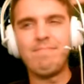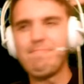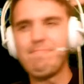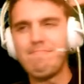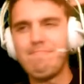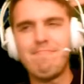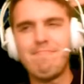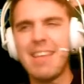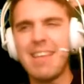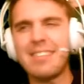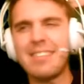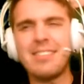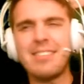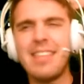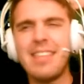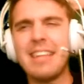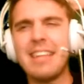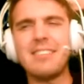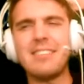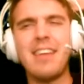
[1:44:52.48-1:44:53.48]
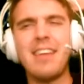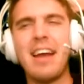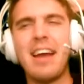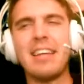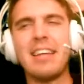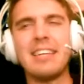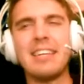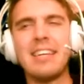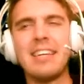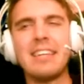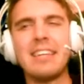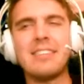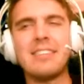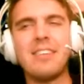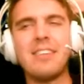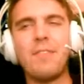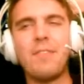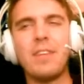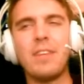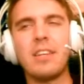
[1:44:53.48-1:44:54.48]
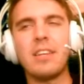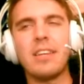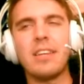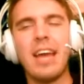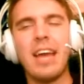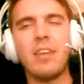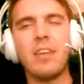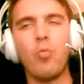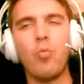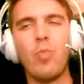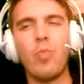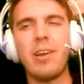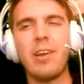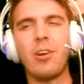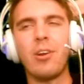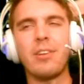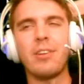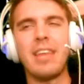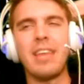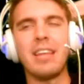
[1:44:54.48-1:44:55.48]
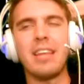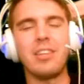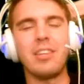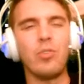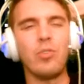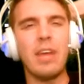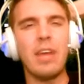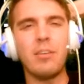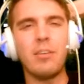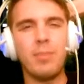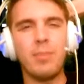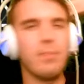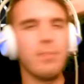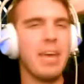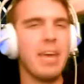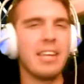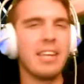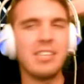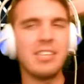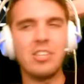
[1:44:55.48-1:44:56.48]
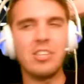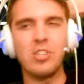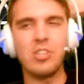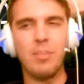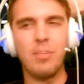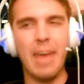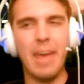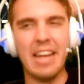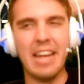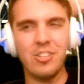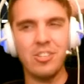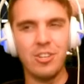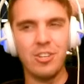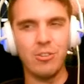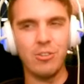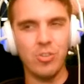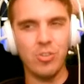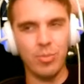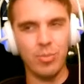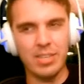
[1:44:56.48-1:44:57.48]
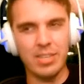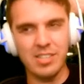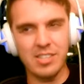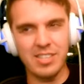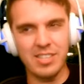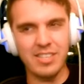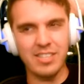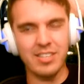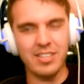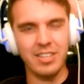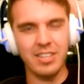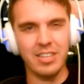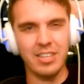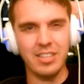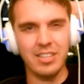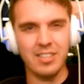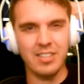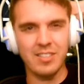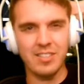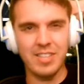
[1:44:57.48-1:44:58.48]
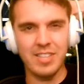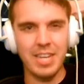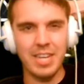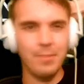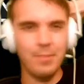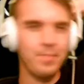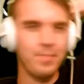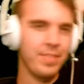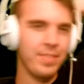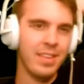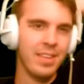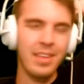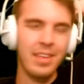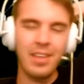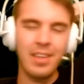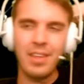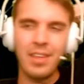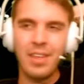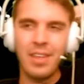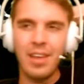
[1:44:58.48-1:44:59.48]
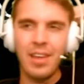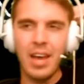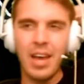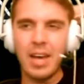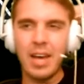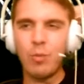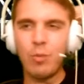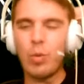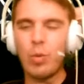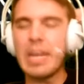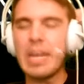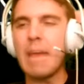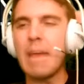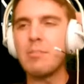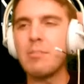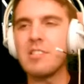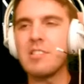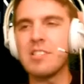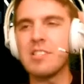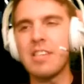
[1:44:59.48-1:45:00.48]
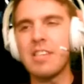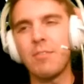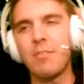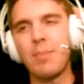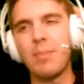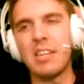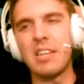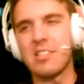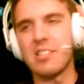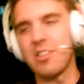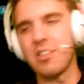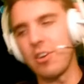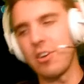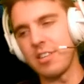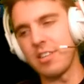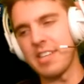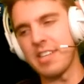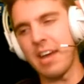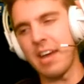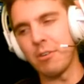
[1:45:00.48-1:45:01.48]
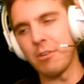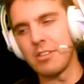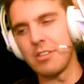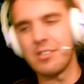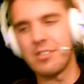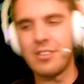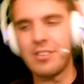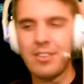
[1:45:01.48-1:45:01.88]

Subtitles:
That's not it. It's something kind of weird that you'd have to be paying attention to patch notes from this season to see. What happens in 7 minutes to all the towers?